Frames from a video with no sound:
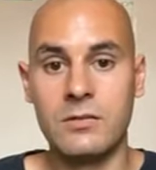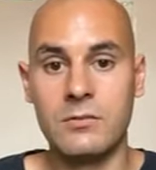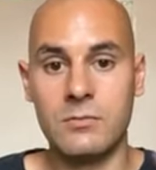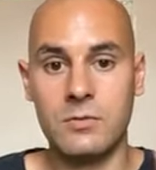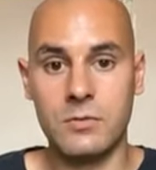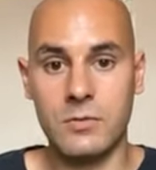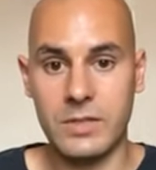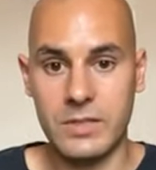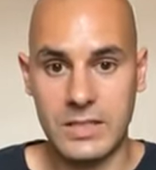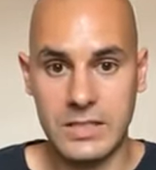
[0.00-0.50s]

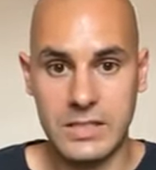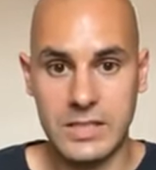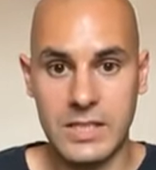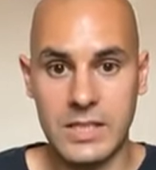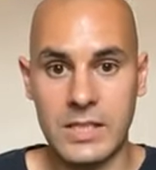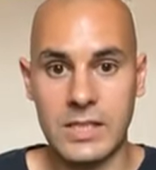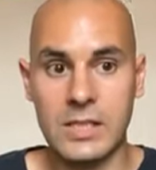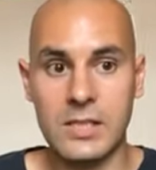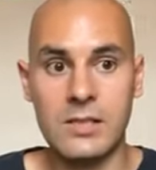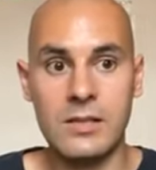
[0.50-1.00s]
What do I need to
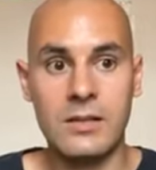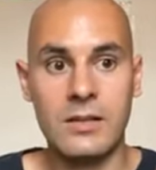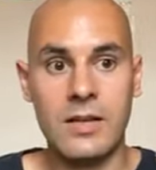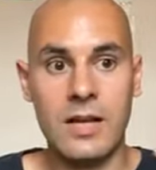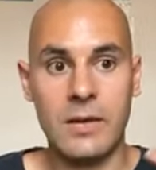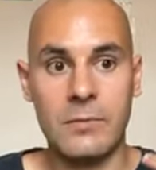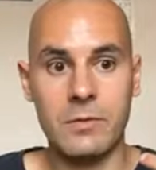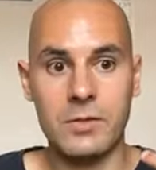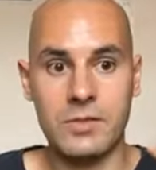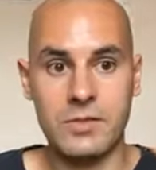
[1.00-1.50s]
eat?
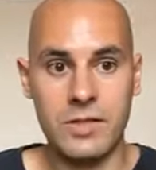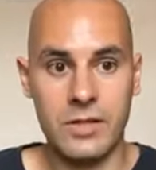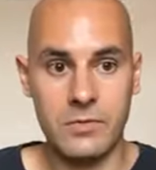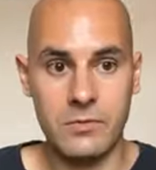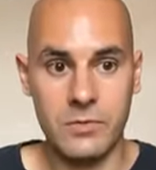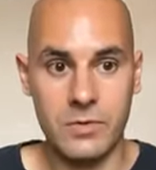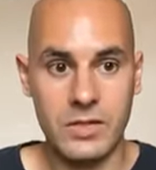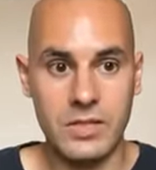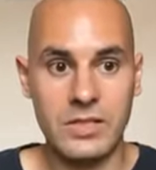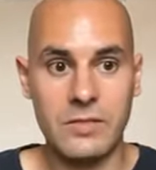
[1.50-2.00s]
How much time
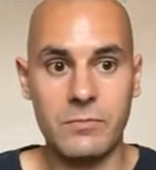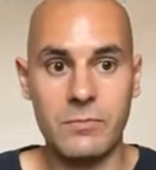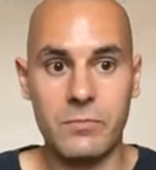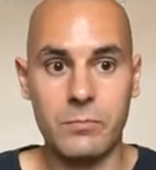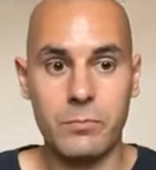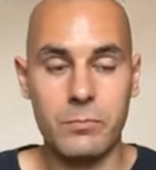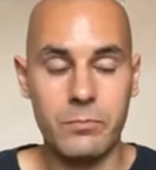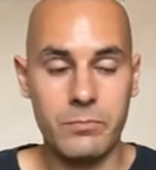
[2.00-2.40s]
do I need